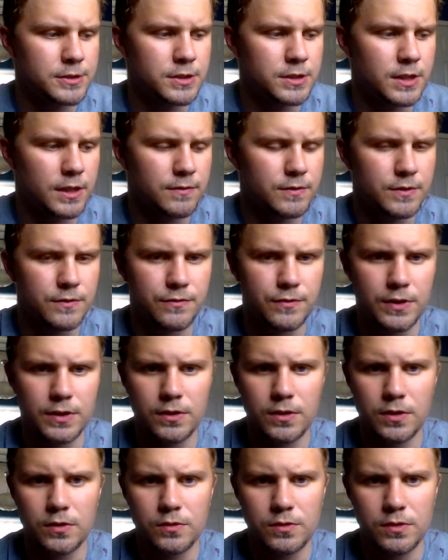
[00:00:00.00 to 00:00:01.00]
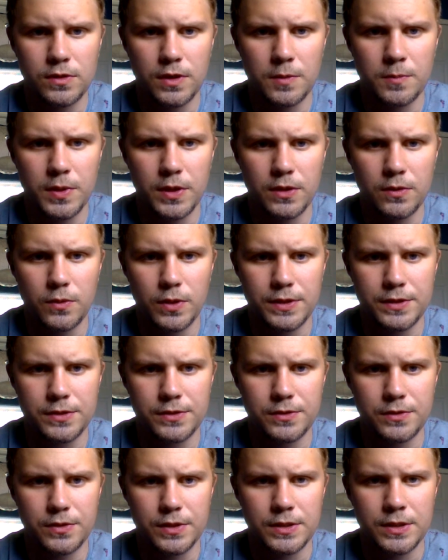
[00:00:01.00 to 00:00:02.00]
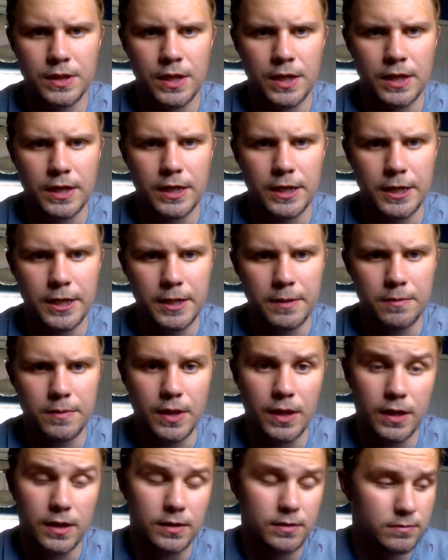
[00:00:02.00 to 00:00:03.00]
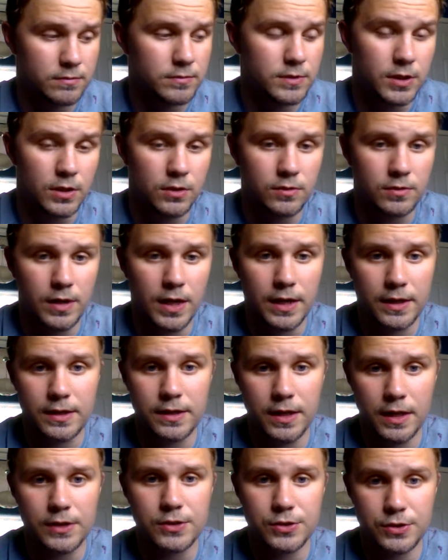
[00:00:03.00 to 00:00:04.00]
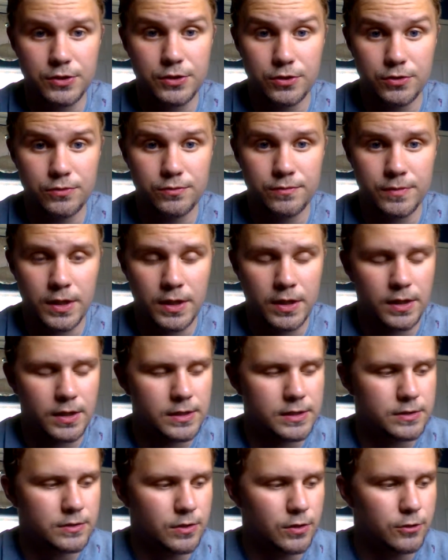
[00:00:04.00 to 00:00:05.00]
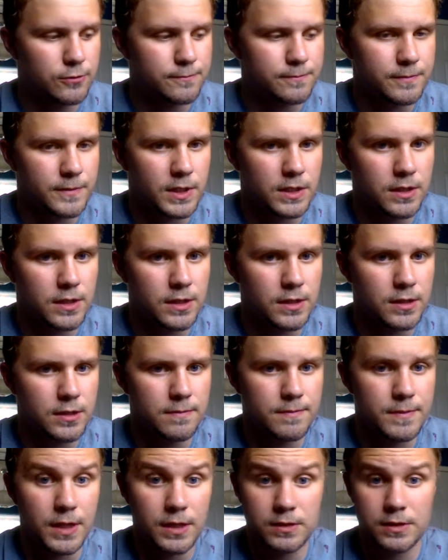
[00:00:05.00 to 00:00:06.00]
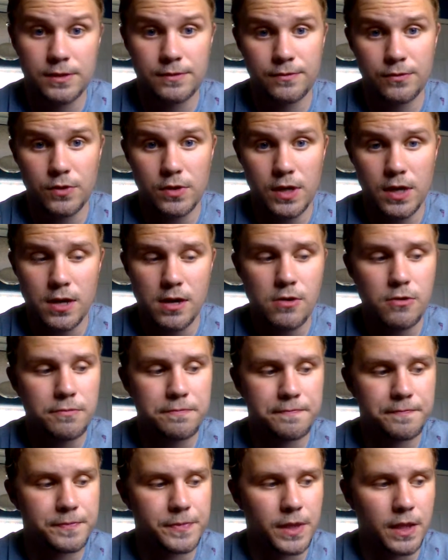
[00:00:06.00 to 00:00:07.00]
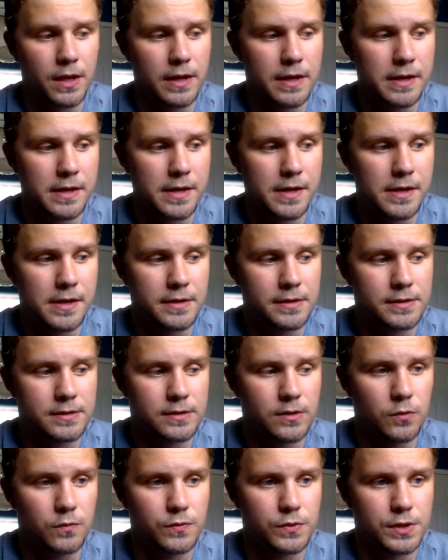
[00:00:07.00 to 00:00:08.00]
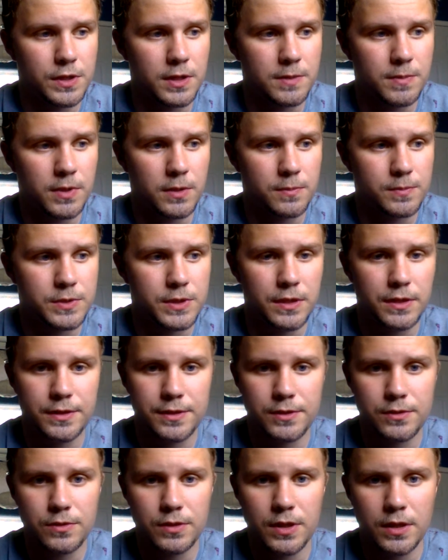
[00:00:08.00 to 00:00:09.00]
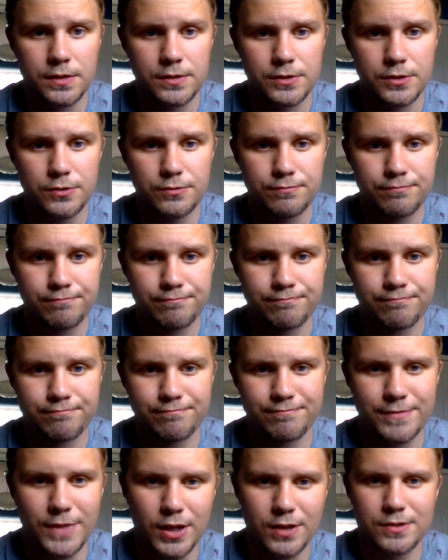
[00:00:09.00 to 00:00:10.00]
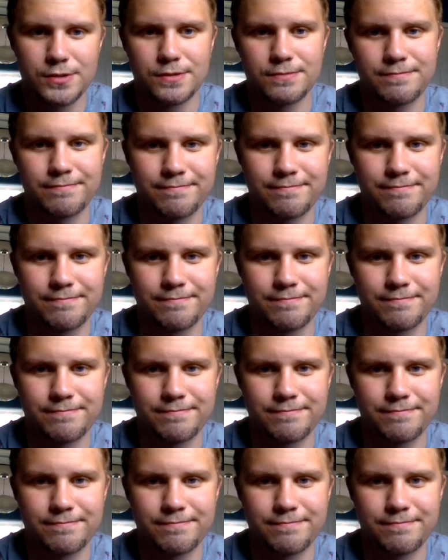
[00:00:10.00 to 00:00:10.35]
just have to figure out a better way to do it that I can actually do. So that's it for now, and hopefully I'm updating you again soon. Thanks.